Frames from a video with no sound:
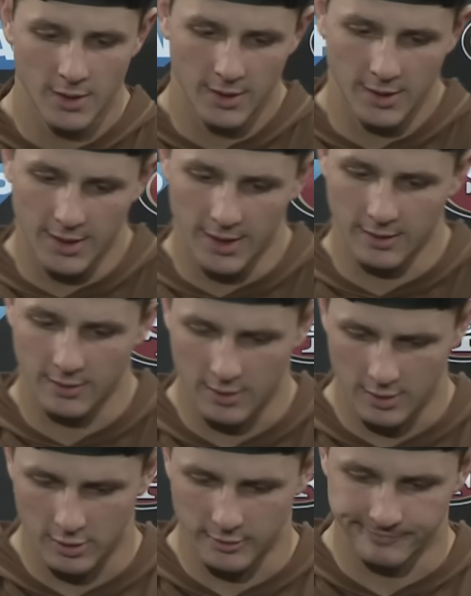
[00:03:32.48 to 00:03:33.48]
Yeah,
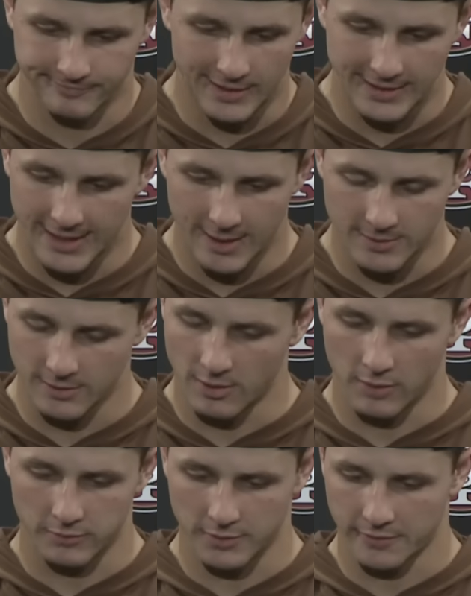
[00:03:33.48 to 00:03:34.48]
um, my dad was a
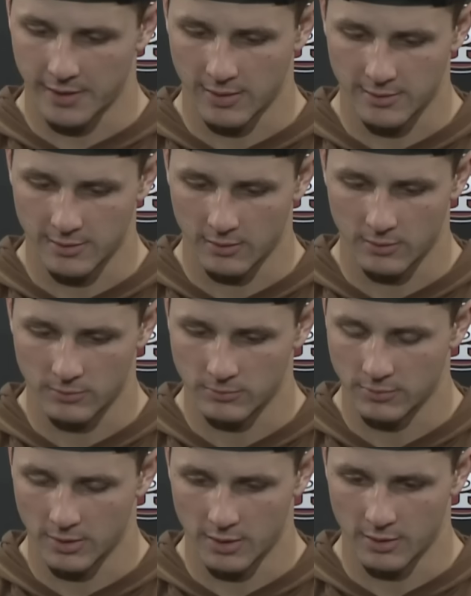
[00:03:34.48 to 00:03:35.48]
Dolphins fan, so
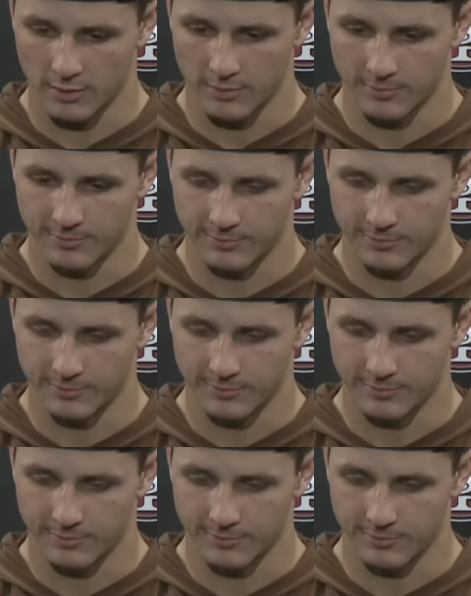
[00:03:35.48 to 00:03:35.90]
um,